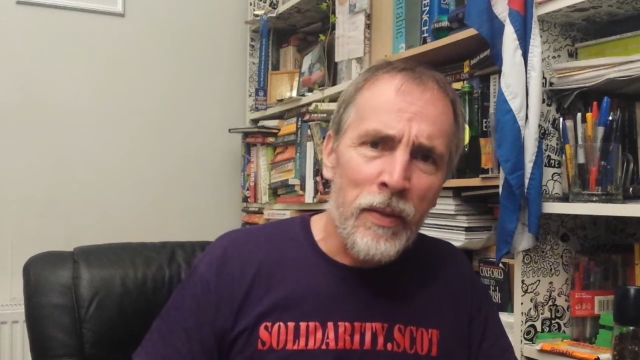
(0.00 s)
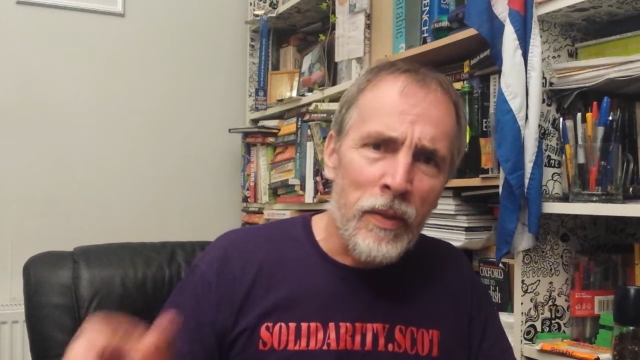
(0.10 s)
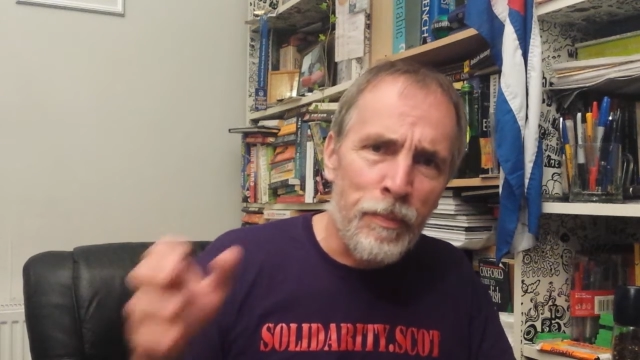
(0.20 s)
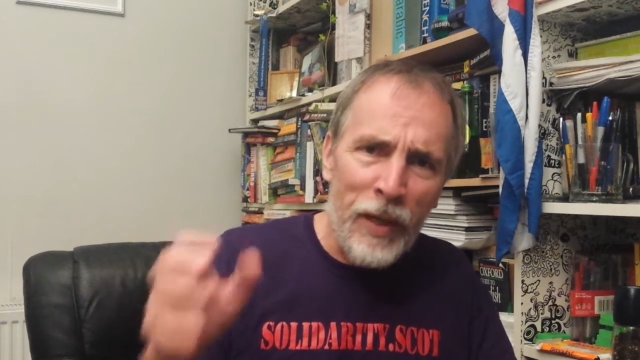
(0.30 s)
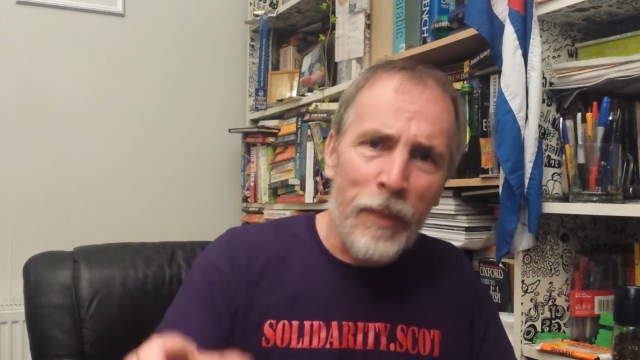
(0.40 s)

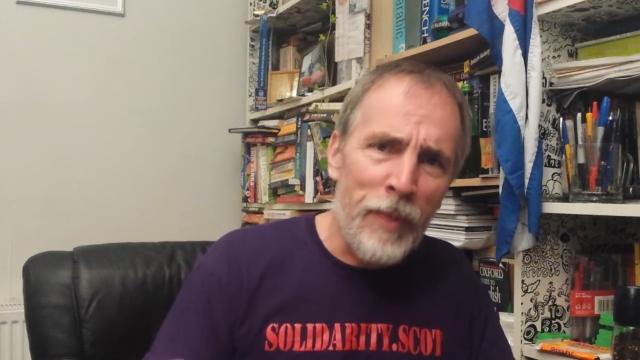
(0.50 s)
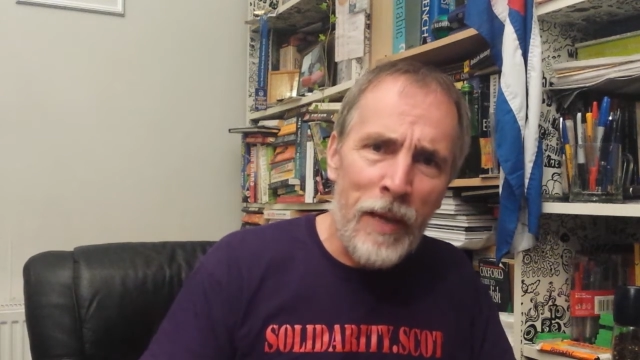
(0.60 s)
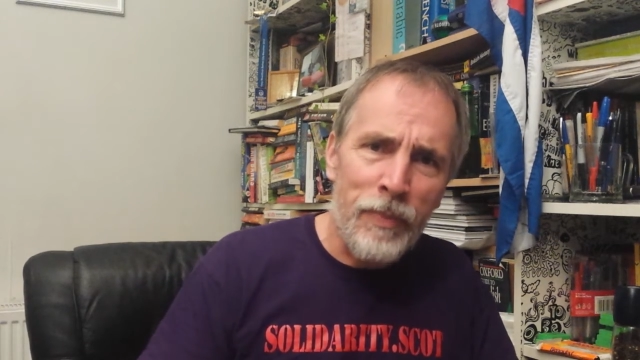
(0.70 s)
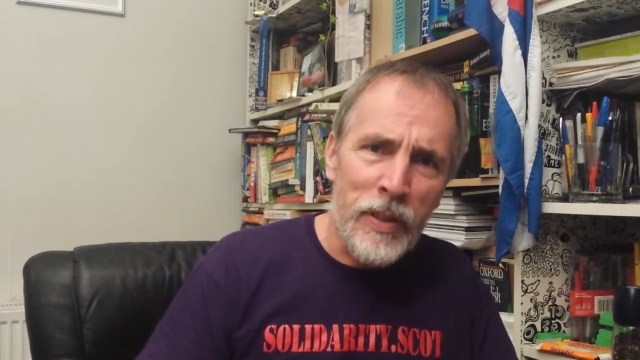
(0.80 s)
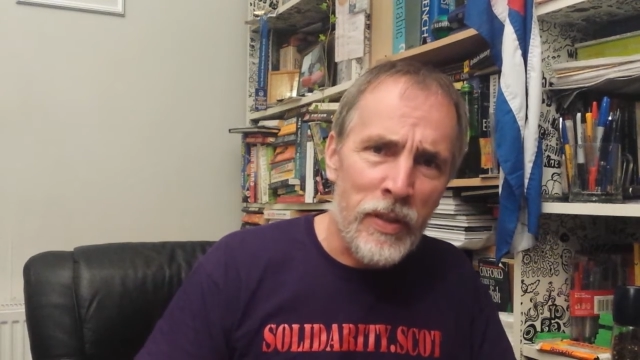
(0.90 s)
big
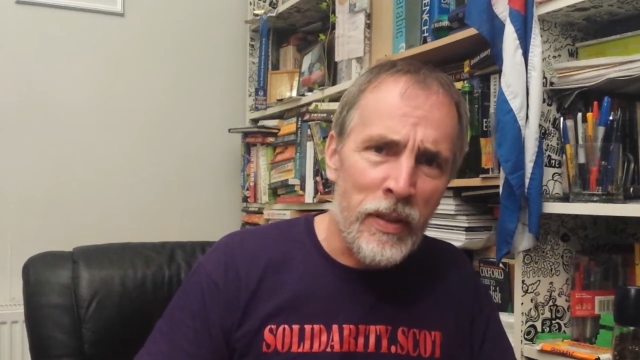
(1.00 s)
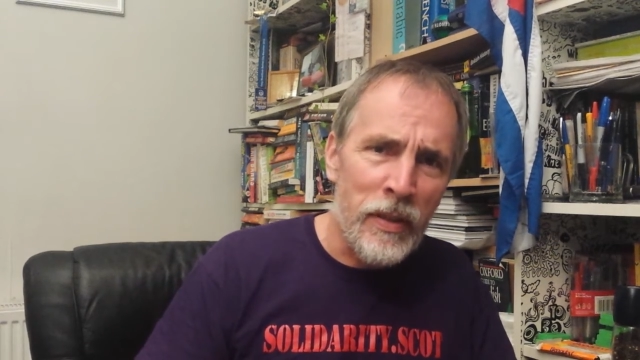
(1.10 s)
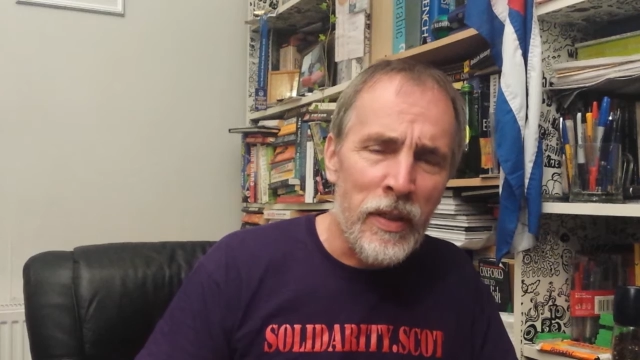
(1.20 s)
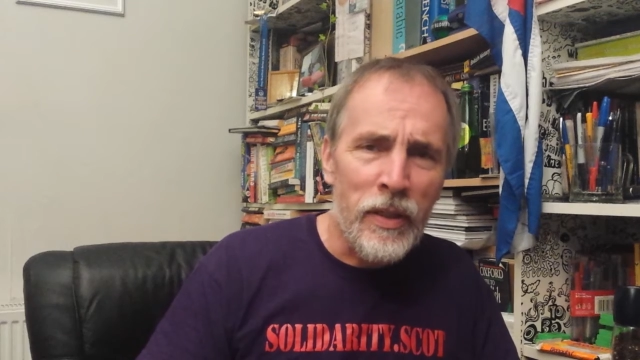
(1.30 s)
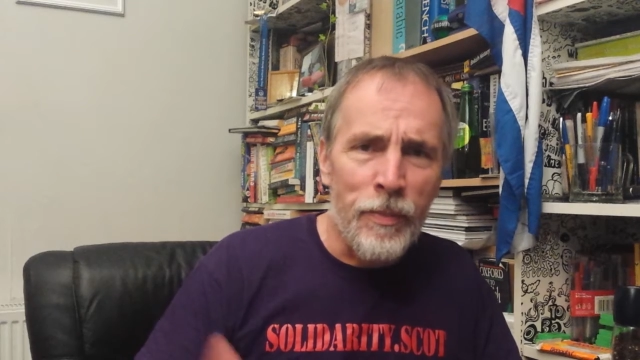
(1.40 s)
papers,
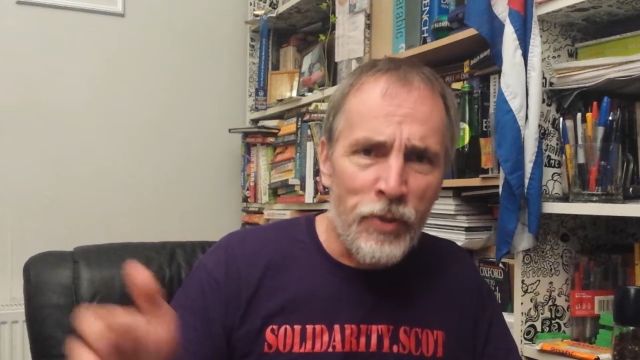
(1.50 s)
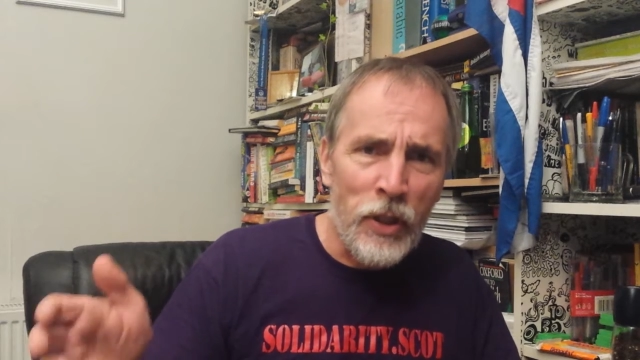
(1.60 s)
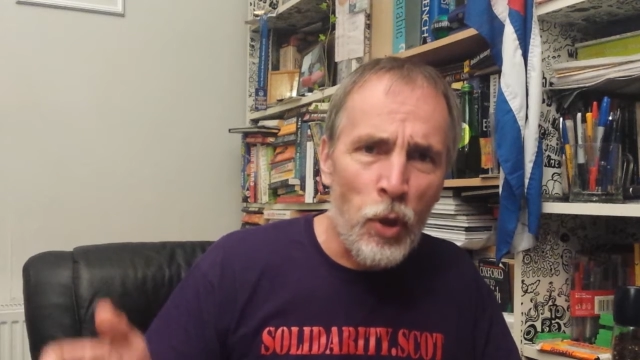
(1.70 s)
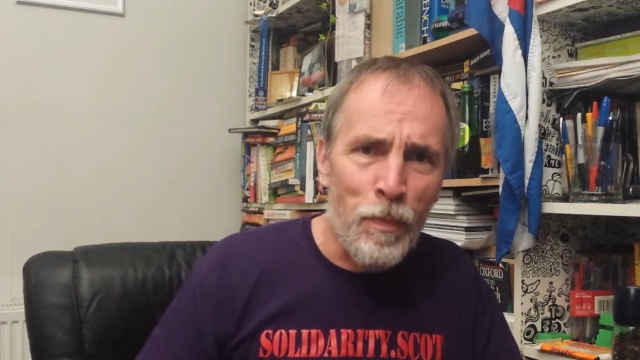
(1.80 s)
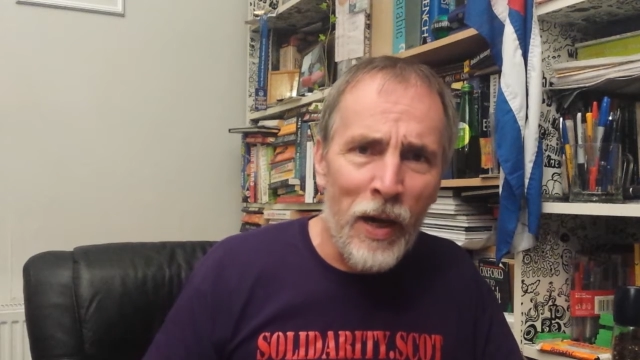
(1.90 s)
the
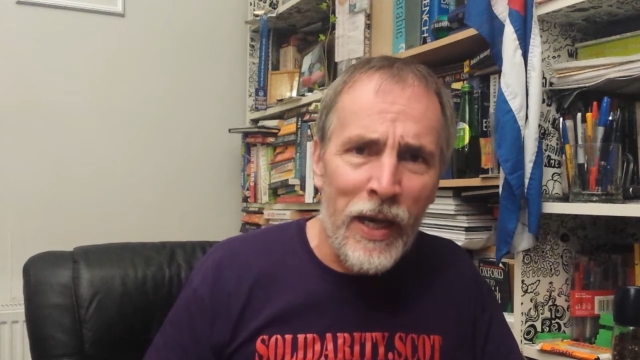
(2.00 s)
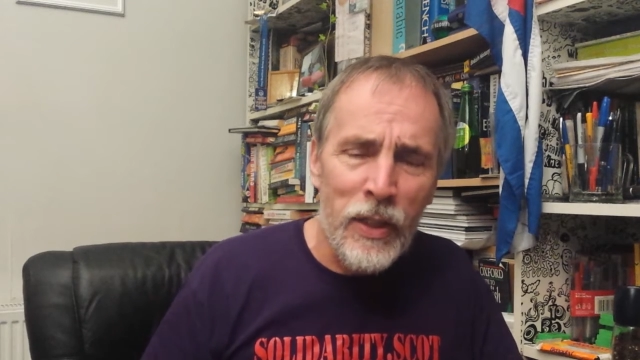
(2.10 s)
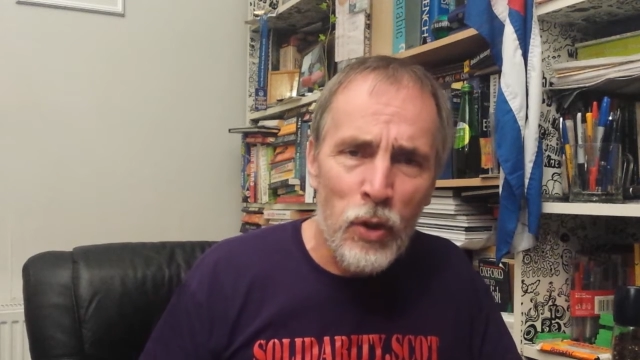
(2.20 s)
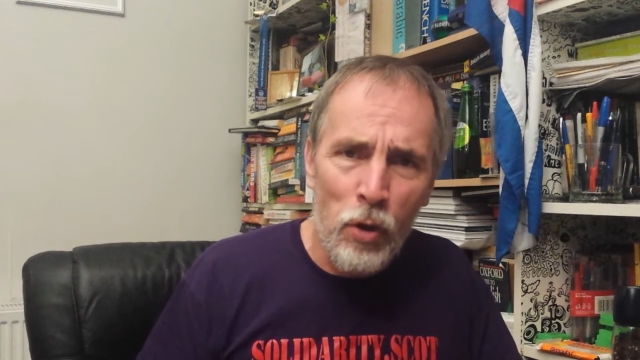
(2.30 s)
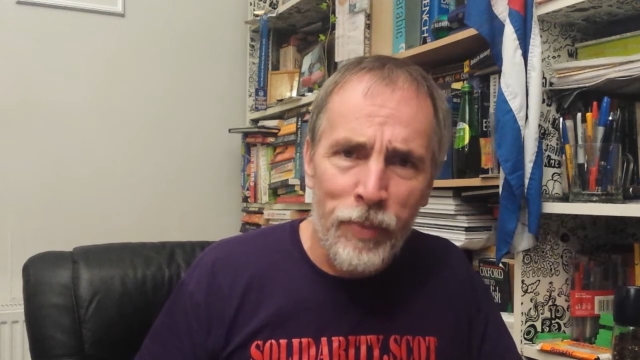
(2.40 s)
British
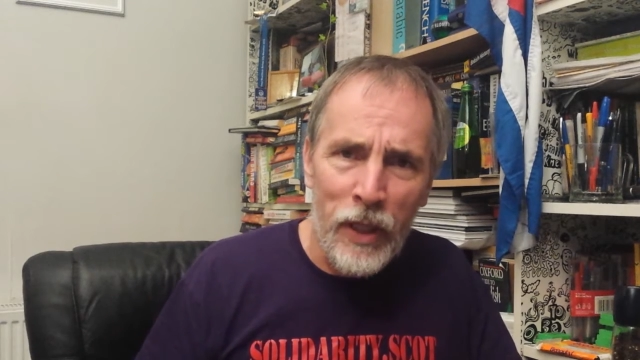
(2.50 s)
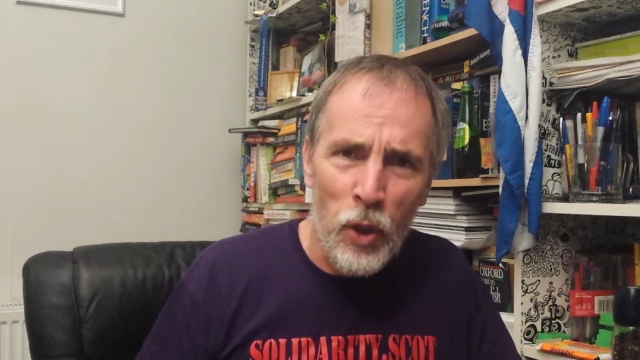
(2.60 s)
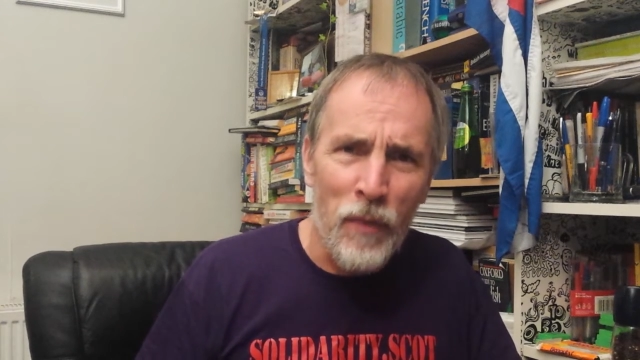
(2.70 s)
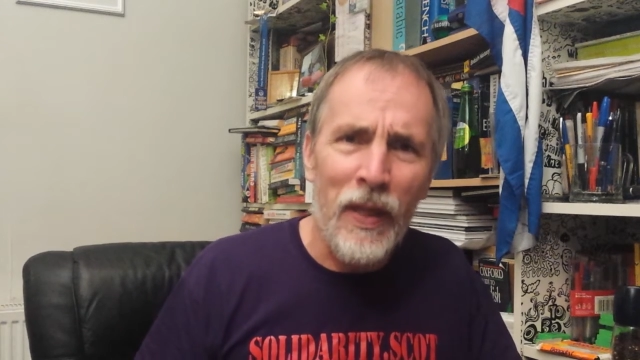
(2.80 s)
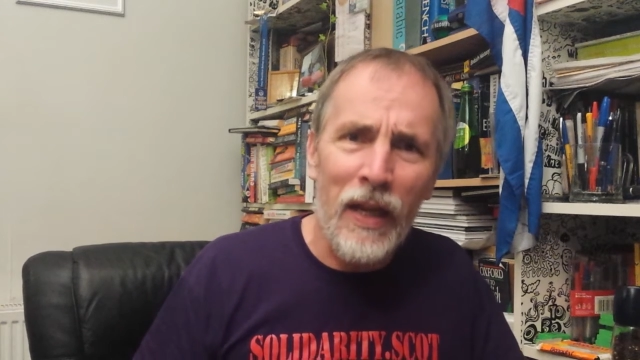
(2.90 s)
Bias
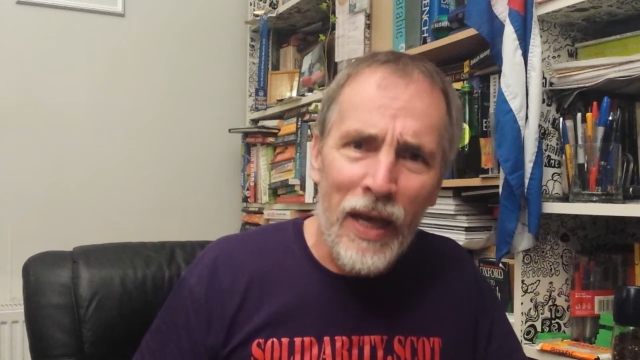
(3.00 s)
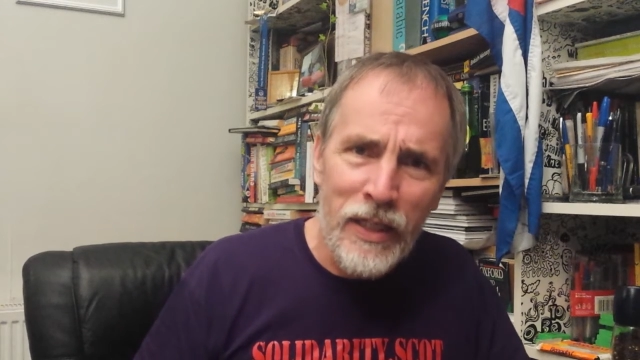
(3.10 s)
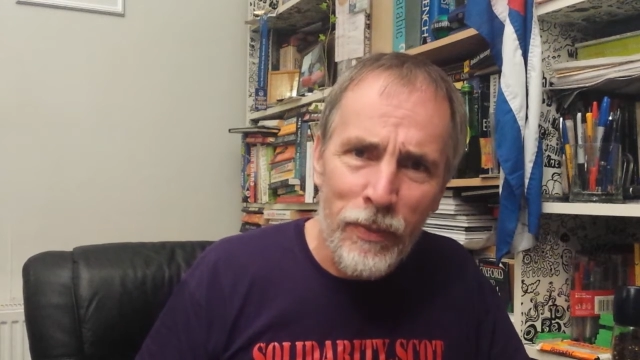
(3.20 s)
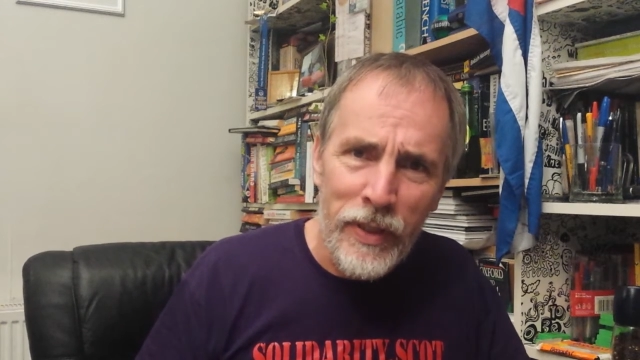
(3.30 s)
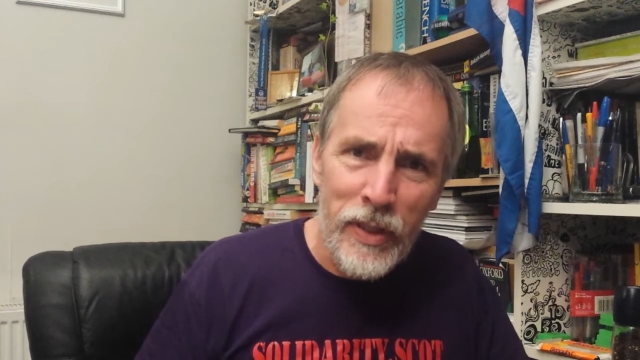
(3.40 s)
Corporation, they lie
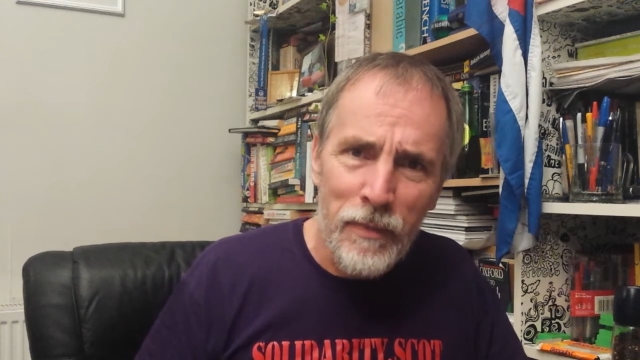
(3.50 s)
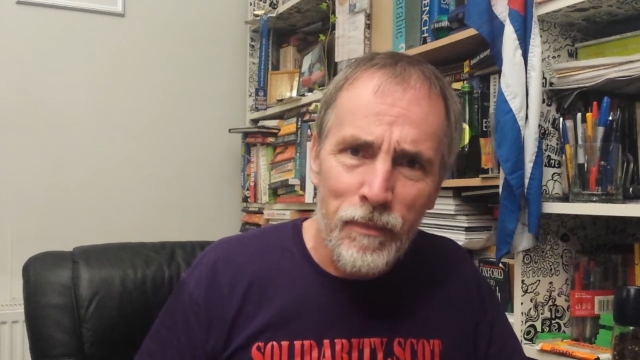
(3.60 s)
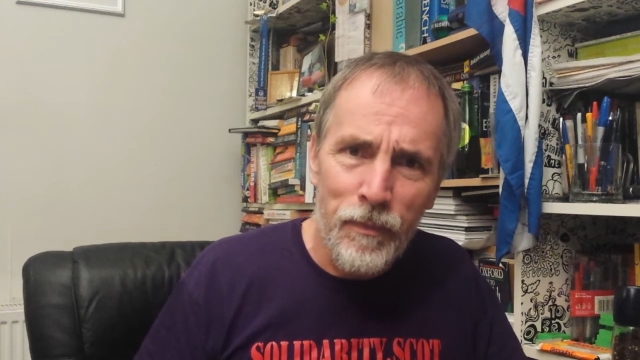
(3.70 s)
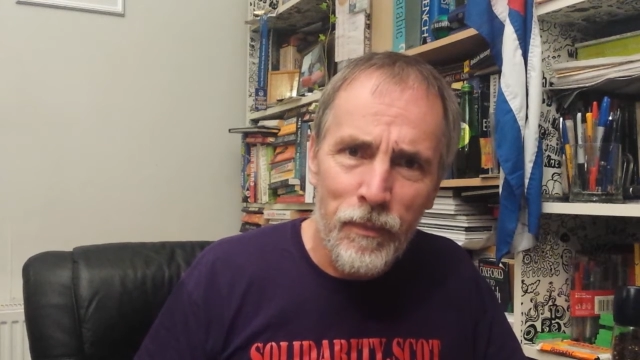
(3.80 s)
to us.